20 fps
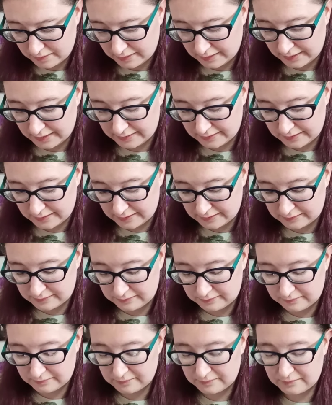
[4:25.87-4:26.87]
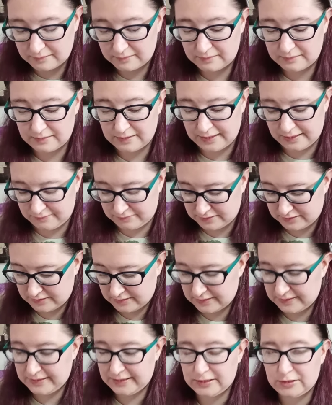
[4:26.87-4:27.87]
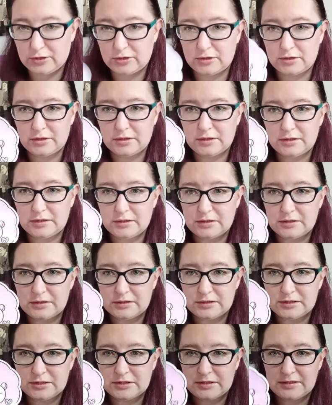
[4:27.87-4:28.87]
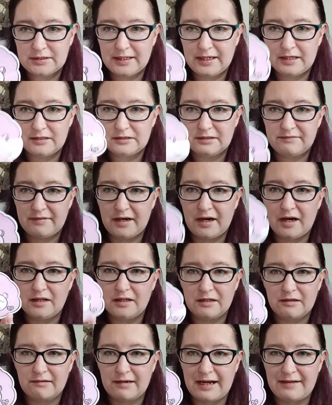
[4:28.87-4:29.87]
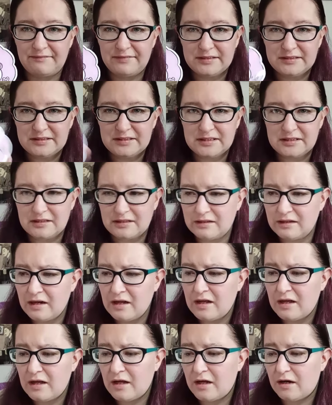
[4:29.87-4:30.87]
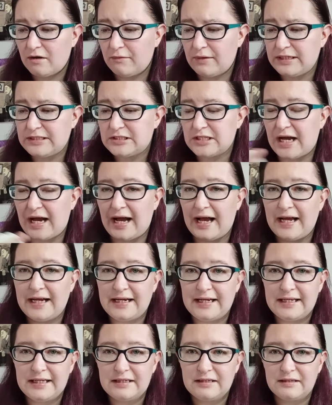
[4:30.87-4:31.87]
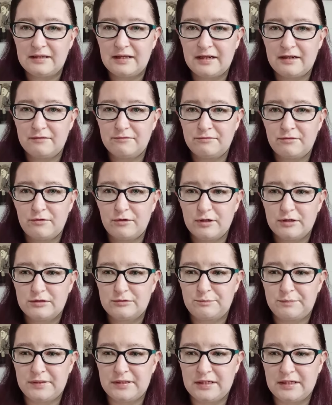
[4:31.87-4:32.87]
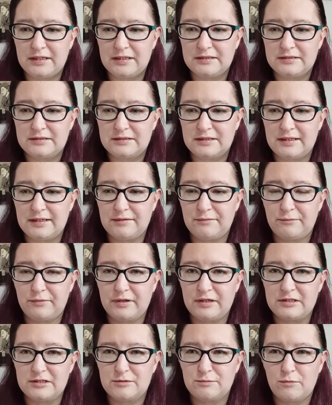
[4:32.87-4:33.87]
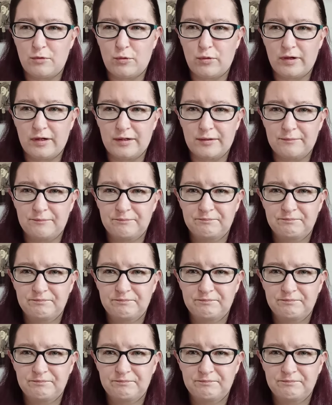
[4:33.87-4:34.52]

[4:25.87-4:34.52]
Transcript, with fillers: And then they have stickers. They also have a holographic sticker, which I didn't care for because it was more...